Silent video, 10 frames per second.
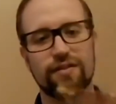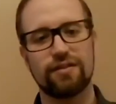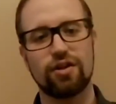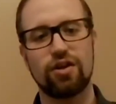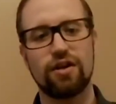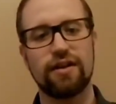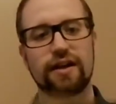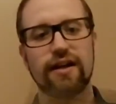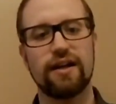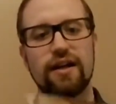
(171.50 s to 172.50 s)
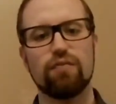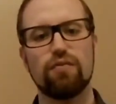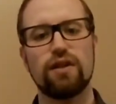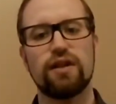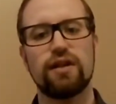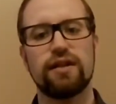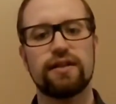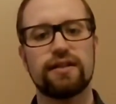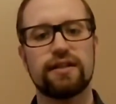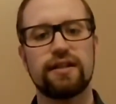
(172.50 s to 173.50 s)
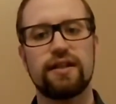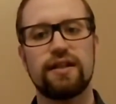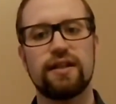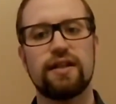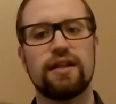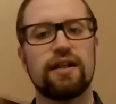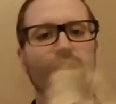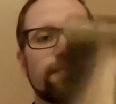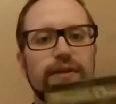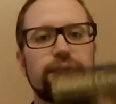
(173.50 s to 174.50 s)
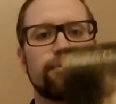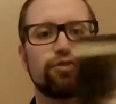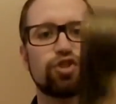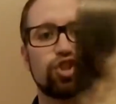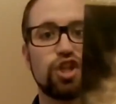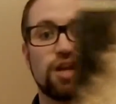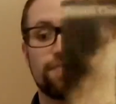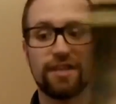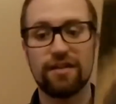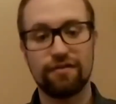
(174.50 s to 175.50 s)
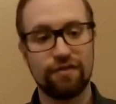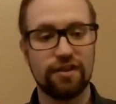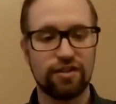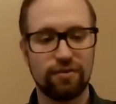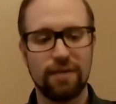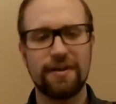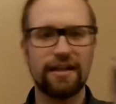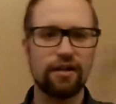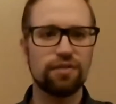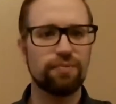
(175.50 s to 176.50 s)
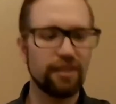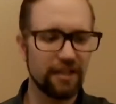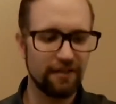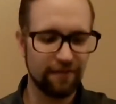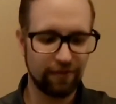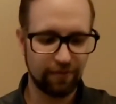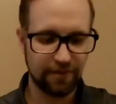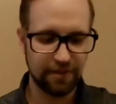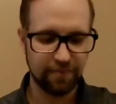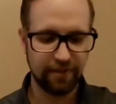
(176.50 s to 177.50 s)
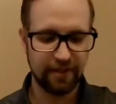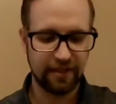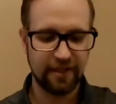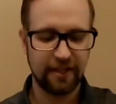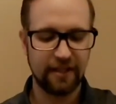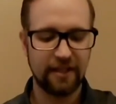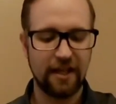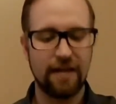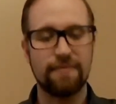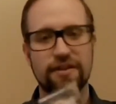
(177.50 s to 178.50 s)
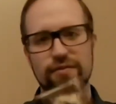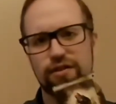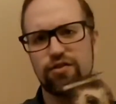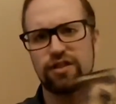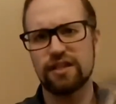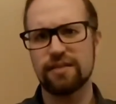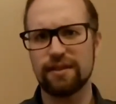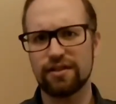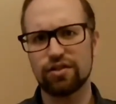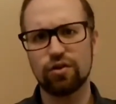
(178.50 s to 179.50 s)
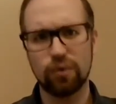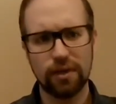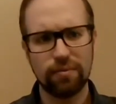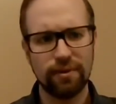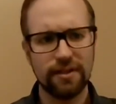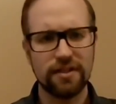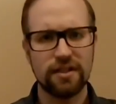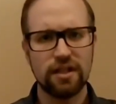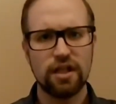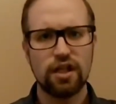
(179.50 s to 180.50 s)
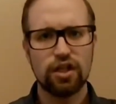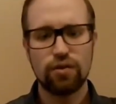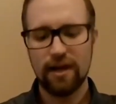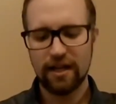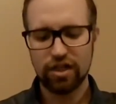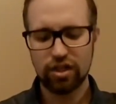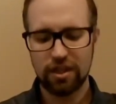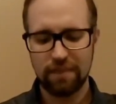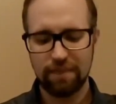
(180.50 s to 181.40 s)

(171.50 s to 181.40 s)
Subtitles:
card there is the People's Champion for this one. I mean, and there's plenty of different ones, but at the end of the game, this one usually has some kind of scoring points. You actually